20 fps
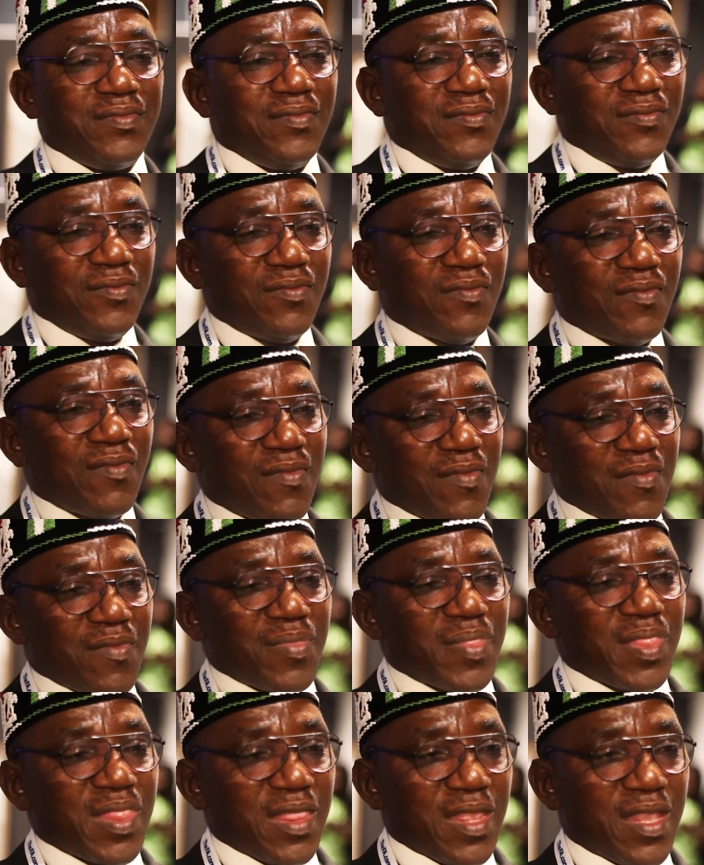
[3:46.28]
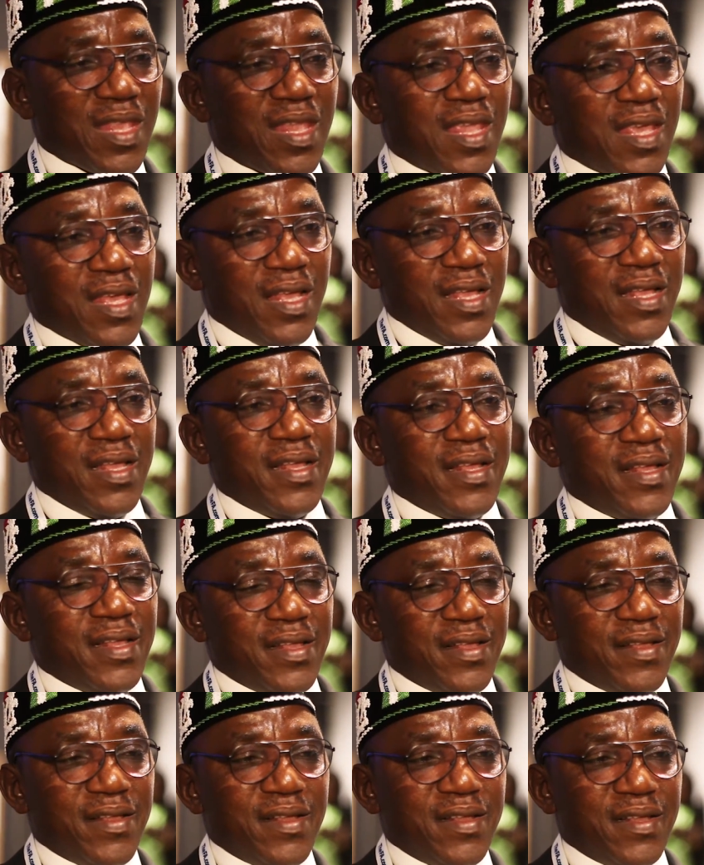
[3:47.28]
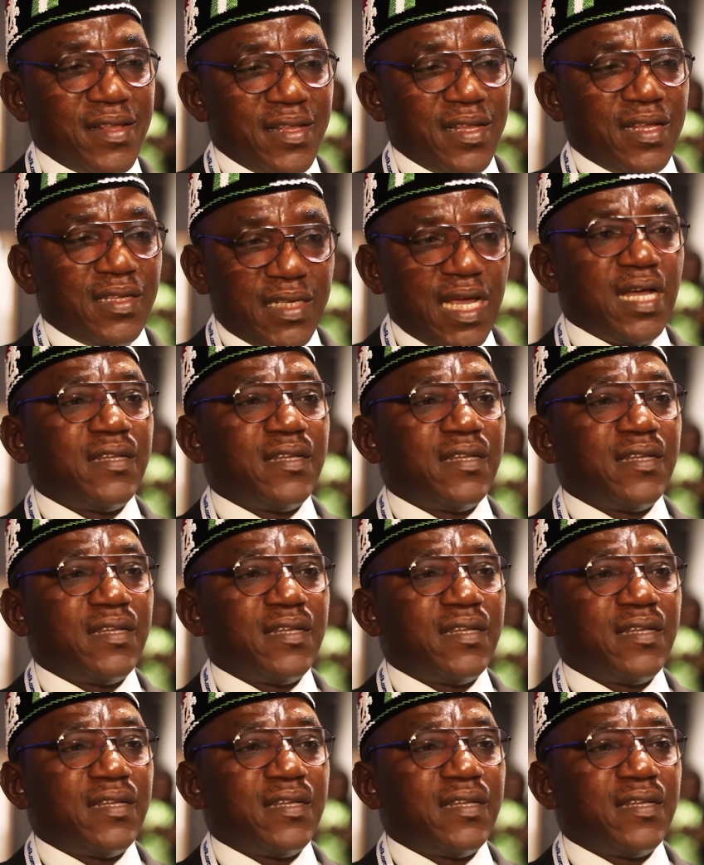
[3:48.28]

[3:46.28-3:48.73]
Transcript: Will we ever have a time where yeah.